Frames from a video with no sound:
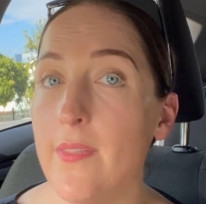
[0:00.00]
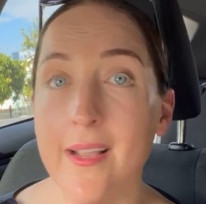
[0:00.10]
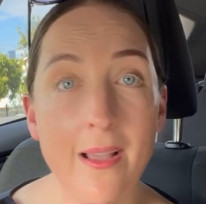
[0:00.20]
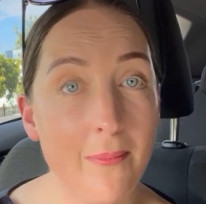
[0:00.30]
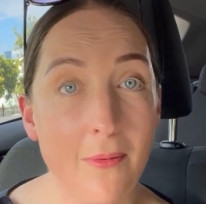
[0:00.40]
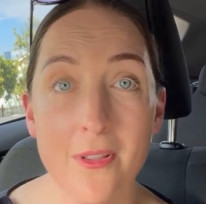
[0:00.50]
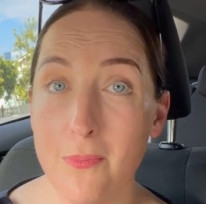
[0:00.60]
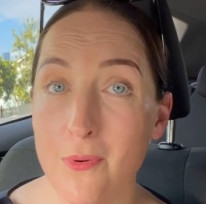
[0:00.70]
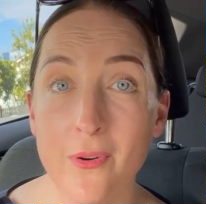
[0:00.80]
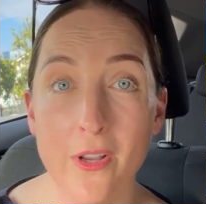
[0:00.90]
and they came up with a
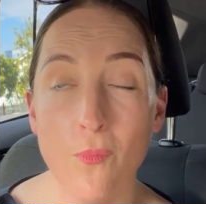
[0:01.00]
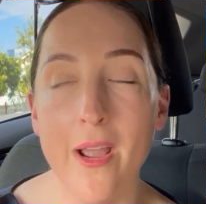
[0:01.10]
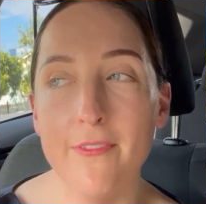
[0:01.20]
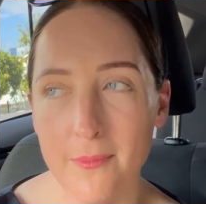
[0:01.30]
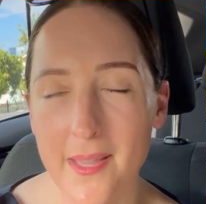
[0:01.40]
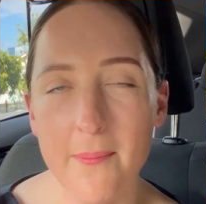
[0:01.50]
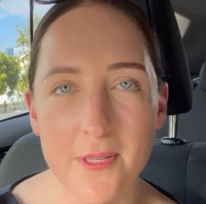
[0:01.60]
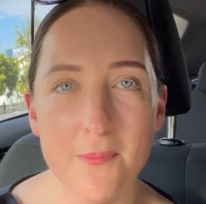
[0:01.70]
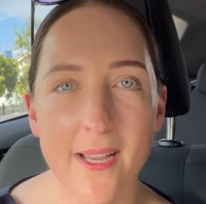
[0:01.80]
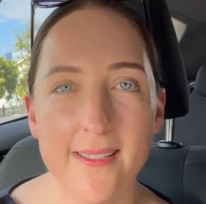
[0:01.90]
brilliant way from their
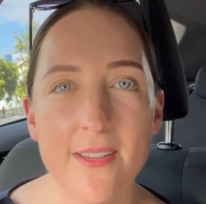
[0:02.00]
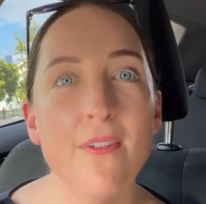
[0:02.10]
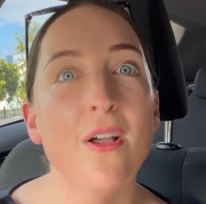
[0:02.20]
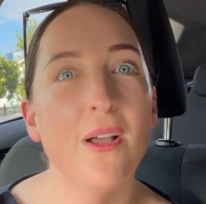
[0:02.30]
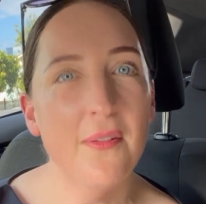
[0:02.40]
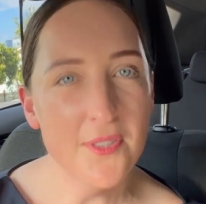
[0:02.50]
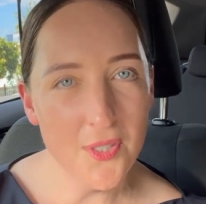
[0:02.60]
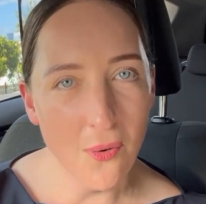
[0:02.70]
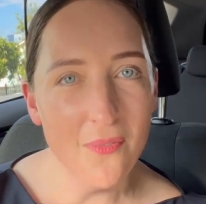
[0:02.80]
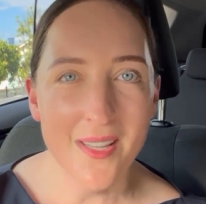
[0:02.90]
perspective of
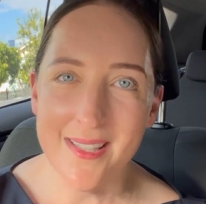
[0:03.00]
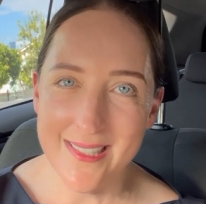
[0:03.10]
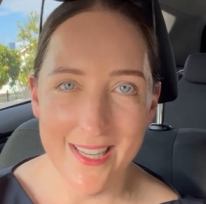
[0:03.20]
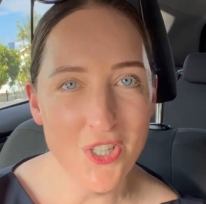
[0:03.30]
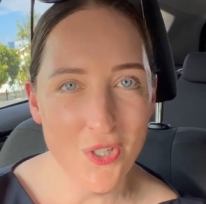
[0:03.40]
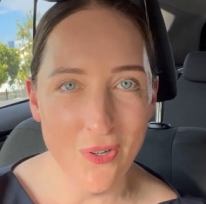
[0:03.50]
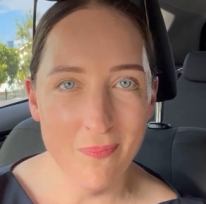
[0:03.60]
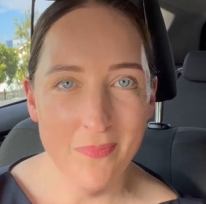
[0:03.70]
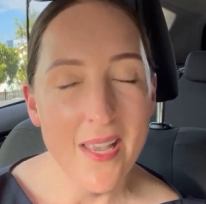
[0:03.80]
solving this issue.